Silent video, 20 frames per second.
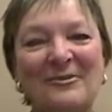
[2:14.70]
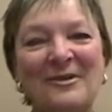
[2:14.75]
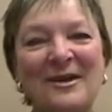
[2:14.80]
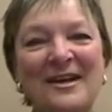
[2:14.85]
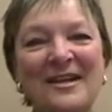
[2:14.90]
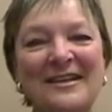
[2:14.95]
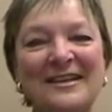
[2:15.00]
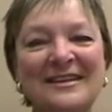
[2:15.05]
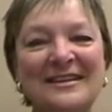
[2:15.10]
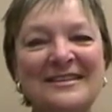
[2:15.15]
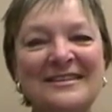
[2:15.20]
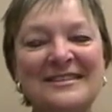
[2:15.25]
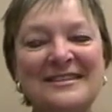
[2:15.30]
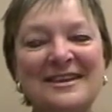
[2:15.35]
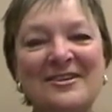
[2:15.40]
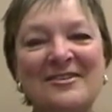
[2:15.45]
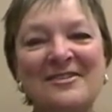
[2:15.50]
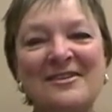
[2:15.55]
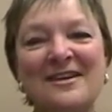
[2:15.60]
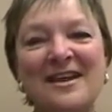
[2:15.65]
Well, it
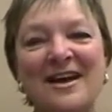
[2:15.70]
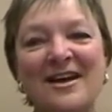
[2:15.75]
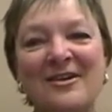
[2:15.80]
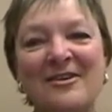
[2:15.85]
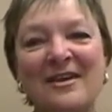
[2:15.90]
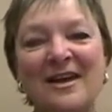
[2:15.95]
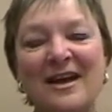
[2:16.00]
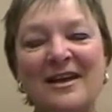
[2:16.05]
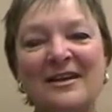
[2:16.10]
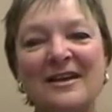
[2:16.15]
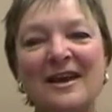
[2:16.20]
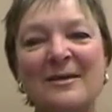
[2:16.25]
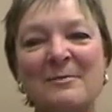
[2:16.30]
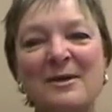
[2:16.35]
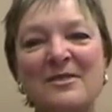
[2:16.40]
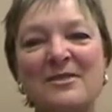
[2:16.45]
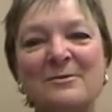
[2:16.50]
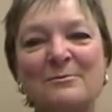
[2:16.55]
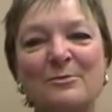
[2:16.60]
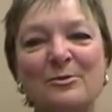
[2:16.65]
started out, I'm
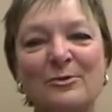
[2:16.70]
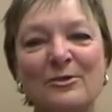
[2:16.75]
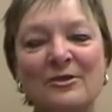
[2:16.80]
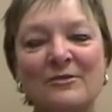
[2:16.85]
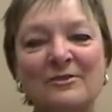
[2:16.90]
on the board